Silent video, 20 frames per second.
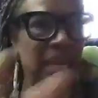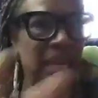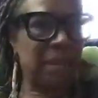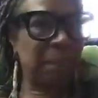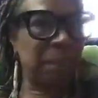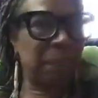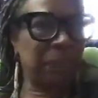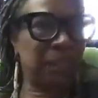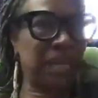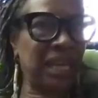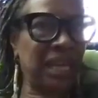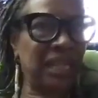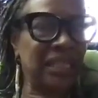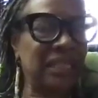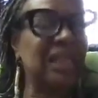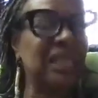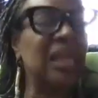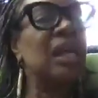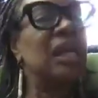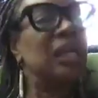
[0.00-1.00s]
in
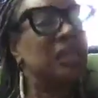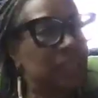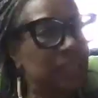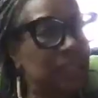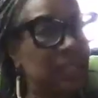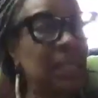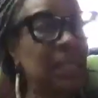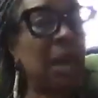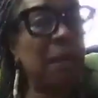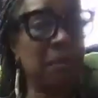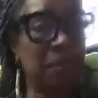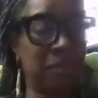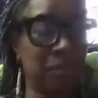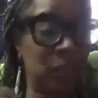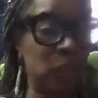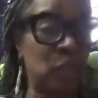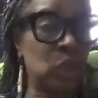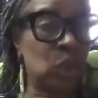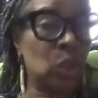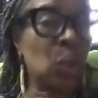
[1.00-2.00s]
place to tell the
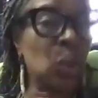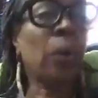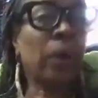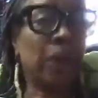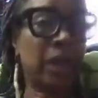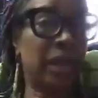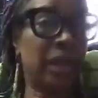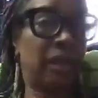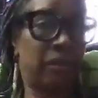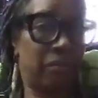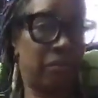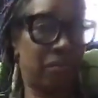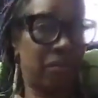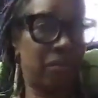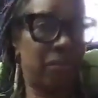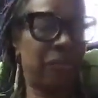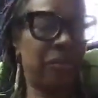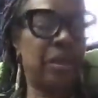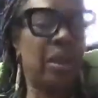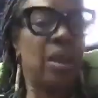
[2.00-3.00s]
story.
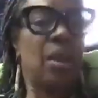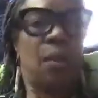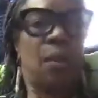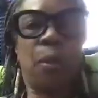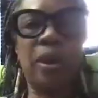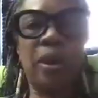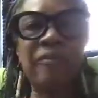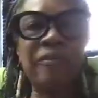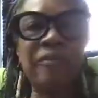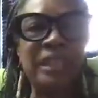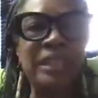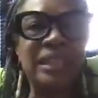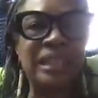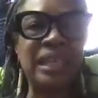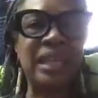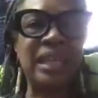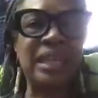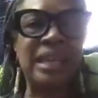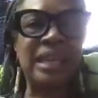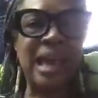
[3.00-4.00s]
What if I
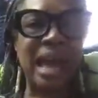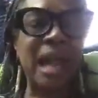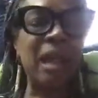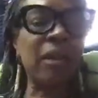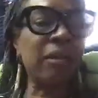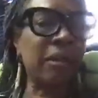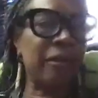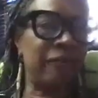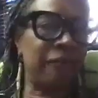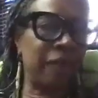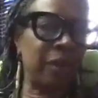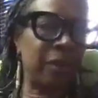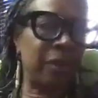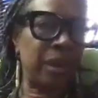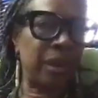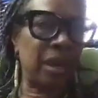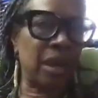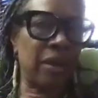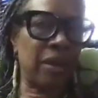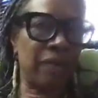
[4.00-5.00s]
did a gallery
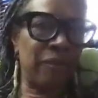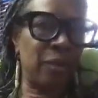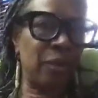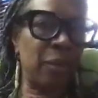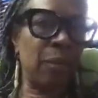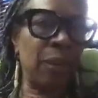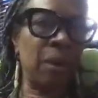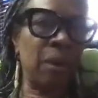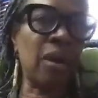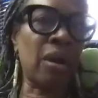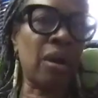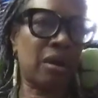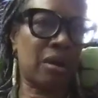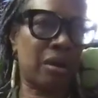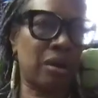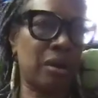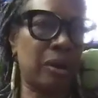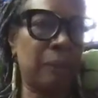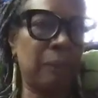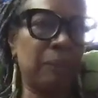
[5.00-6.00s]
viewing of your work?
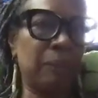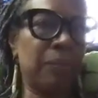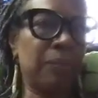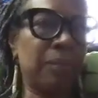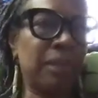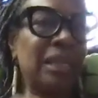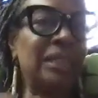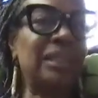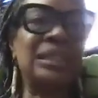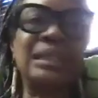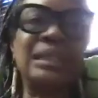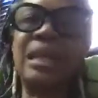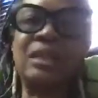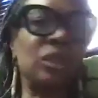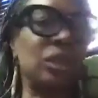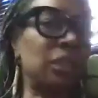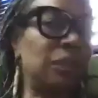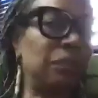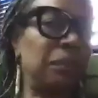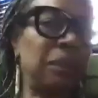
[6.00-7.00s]
That's not
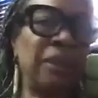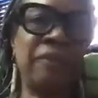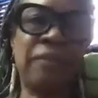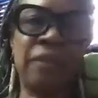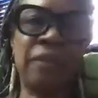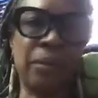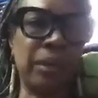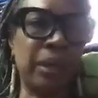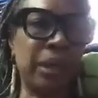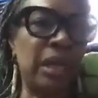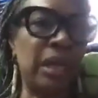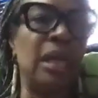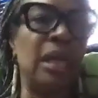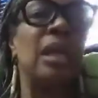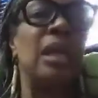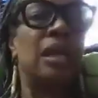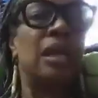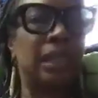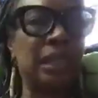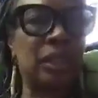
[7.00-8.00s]
just me viewing it.
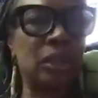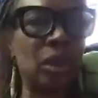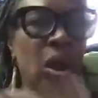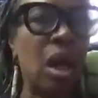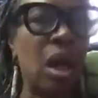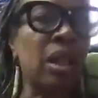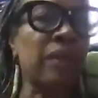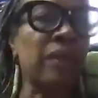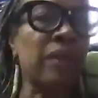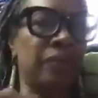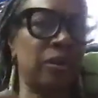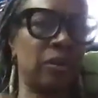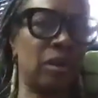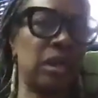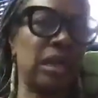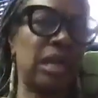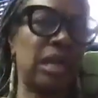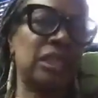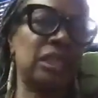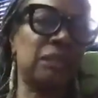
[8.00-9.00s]
That's all of your
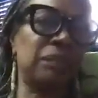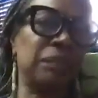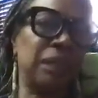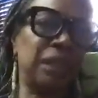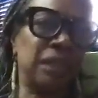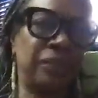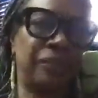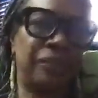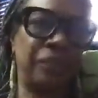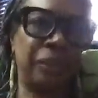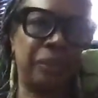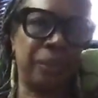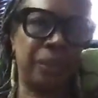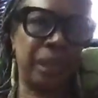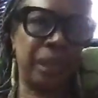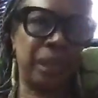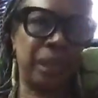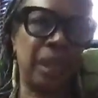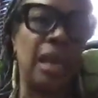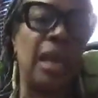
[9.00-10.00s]
classmates
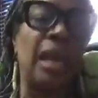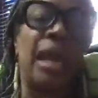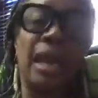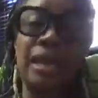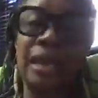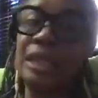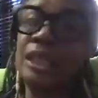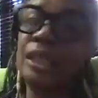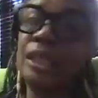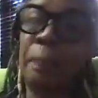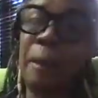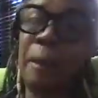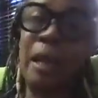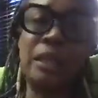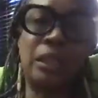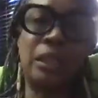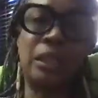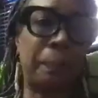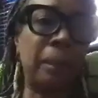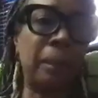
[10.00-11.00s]
viewing it. And that's a
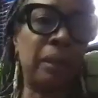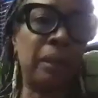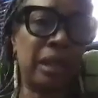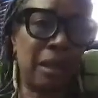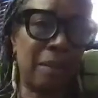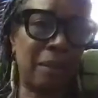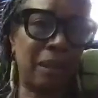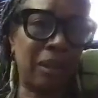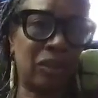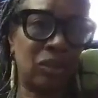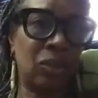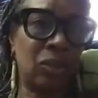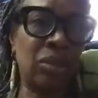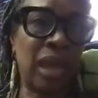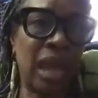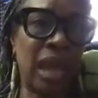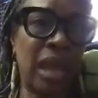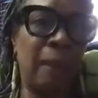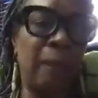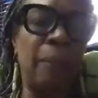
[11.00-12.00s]
possibility I might do
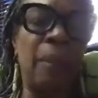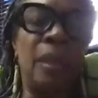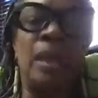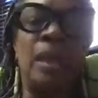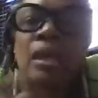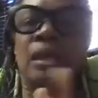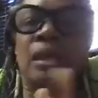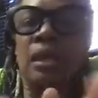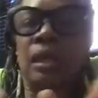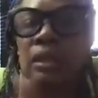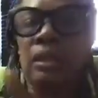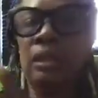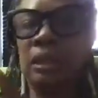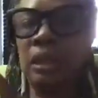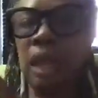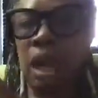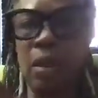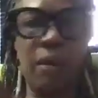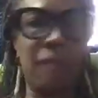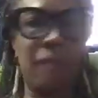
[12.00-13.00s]
that.
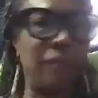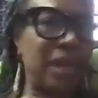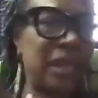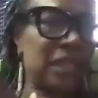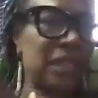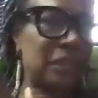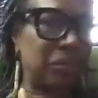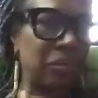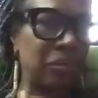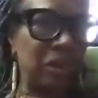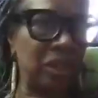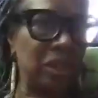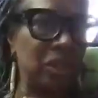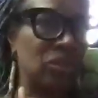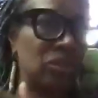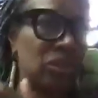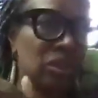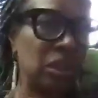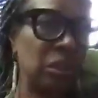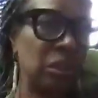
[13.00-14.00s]
So if I get some real
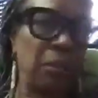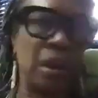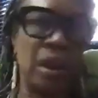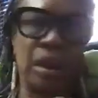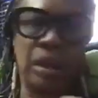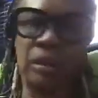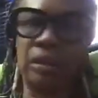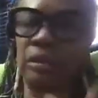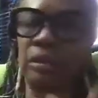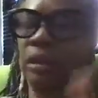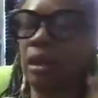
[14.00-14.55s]
interesting work,